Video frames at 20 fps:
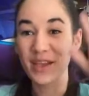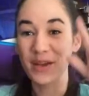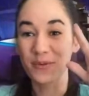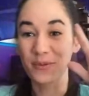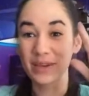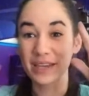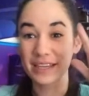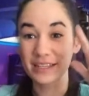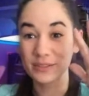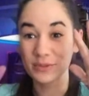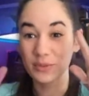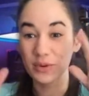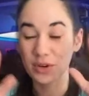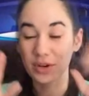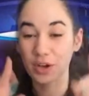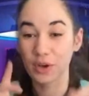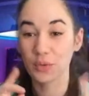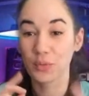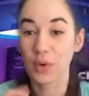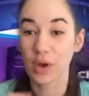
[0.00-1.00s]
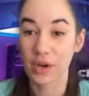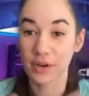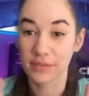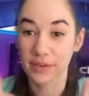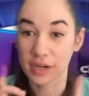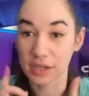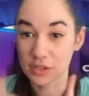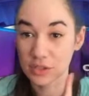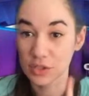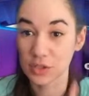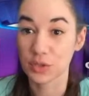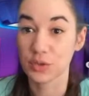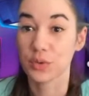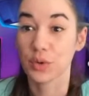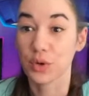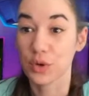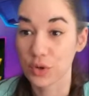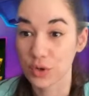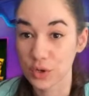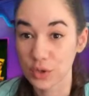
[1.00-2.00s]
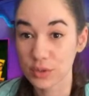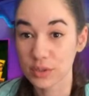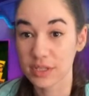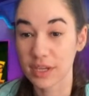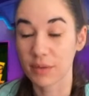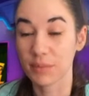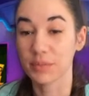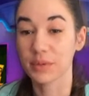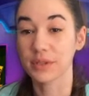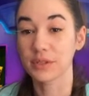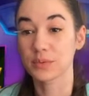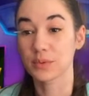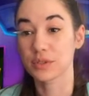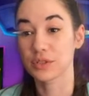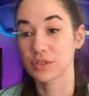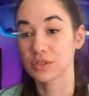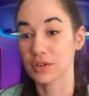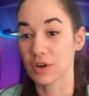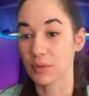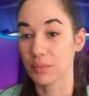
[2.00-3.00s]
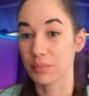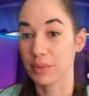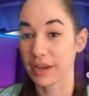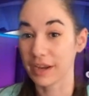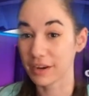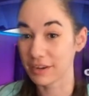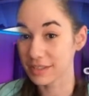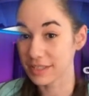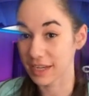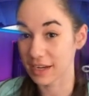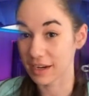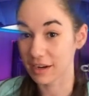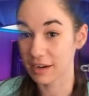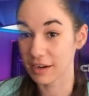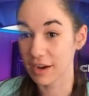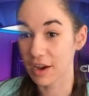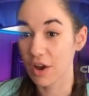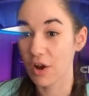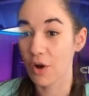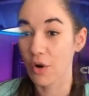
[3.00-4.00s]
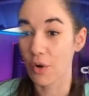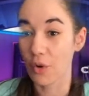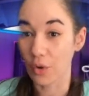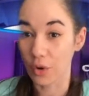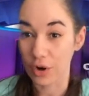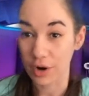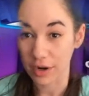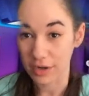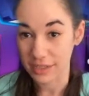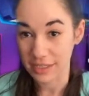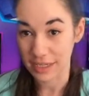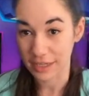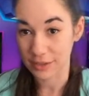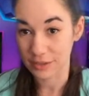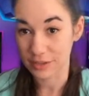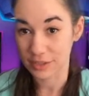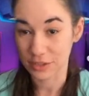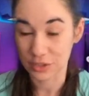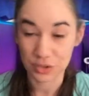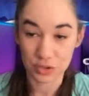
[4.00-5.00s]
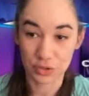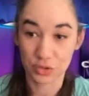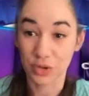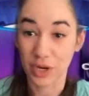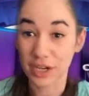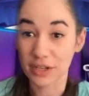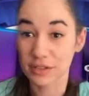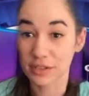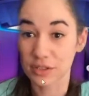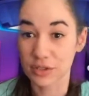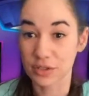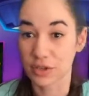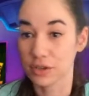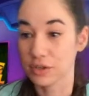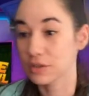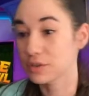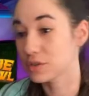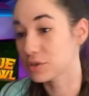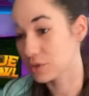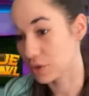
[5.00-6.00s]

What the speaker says: we get to work on one of our two new templates, which is our Pear Dare or our Trails and Turns.